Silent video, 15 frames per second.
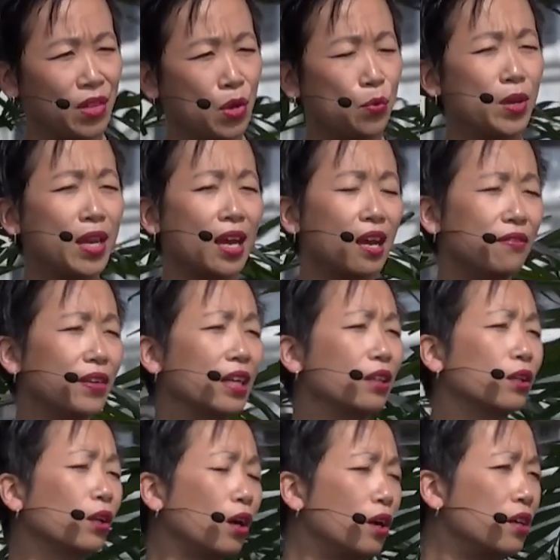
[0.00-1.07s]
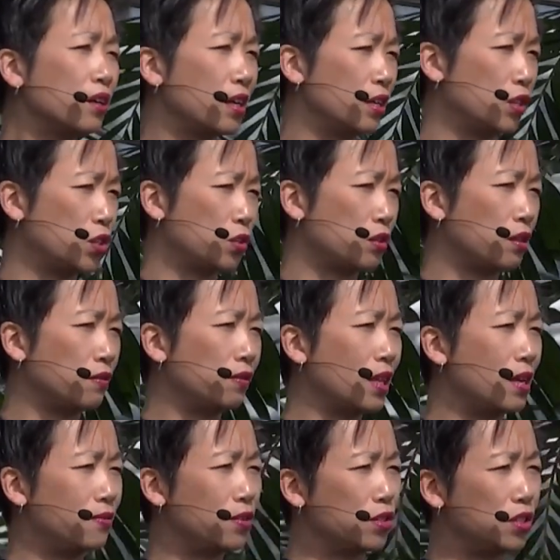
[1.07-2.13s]
We have a long history of
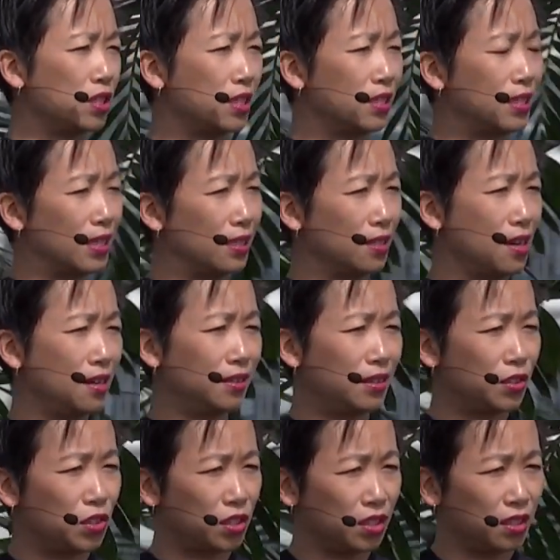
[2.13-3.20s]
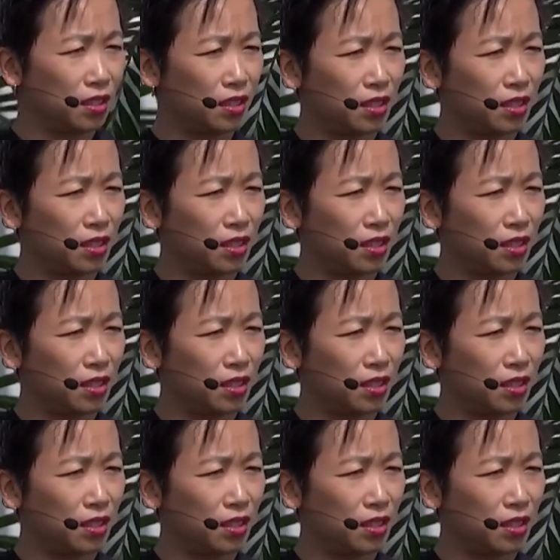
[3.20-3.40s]
leveraging technology,